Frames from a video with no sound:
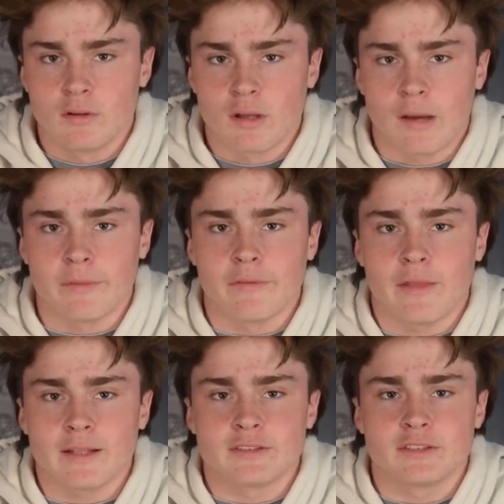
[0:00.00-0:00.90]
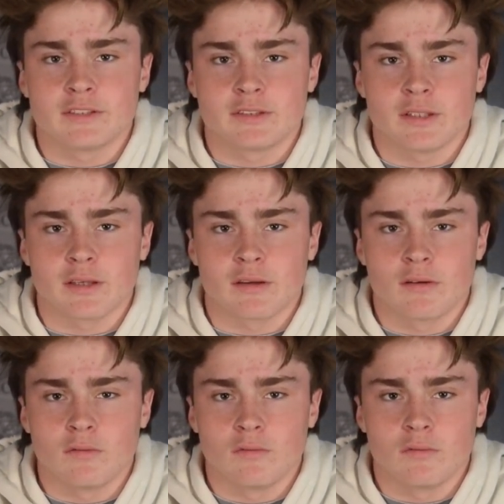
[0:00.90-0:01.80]
I mean, that's just like,
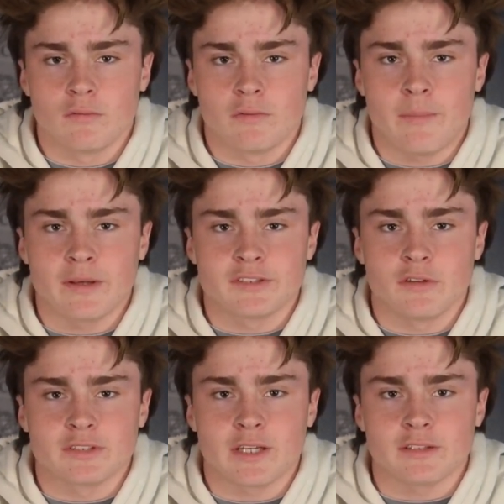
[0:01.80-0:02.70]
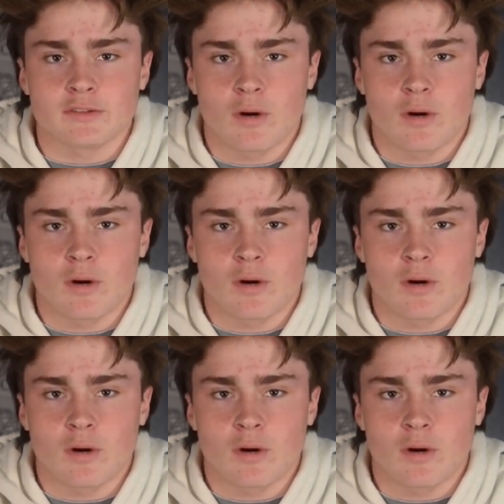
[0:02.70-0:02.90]
that makes no sense. Why